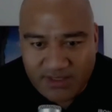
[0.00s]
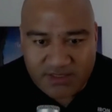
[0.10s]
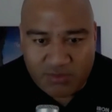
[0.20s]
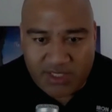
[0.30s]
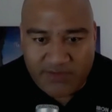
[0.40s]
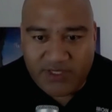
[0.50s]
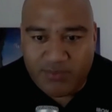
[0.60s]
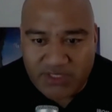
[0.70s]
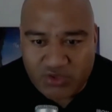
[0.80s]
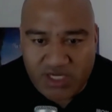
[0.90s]
So whatever
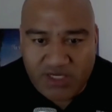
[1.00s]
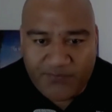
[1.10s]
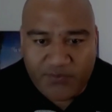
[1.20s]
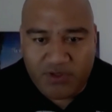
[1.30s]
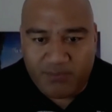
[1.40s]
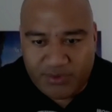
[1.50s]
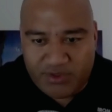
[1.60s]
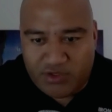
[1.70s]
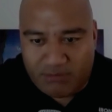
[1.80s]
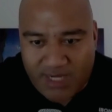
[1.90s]
you've been training for,
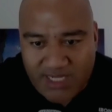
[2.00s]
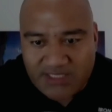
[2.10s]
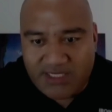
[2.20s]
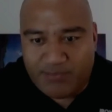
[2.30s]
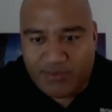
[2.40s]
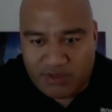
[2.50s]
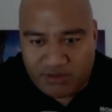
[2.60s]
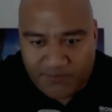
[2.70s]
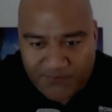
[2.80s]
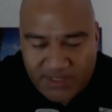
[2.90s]
building your mindset, building
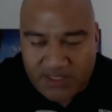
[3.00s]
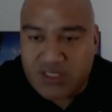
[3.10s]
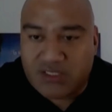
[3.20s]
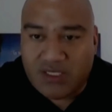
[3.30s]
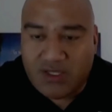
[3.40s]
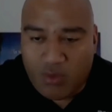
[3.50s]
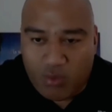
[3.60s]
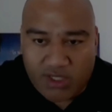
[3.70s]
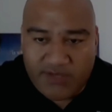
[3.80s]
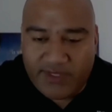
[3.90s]
your fitness,
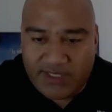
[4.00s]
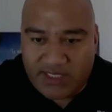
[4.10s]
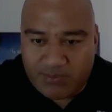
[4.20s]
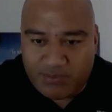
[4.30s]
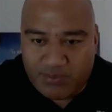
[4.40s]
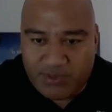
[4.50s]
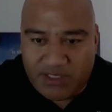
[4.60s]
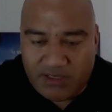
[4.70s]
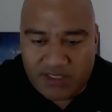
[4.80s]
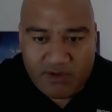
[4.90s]
whatever that's been
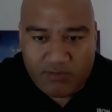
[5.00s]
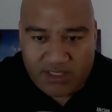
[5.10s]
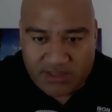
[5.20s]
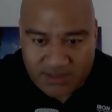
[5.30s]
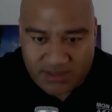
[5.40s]
like, right?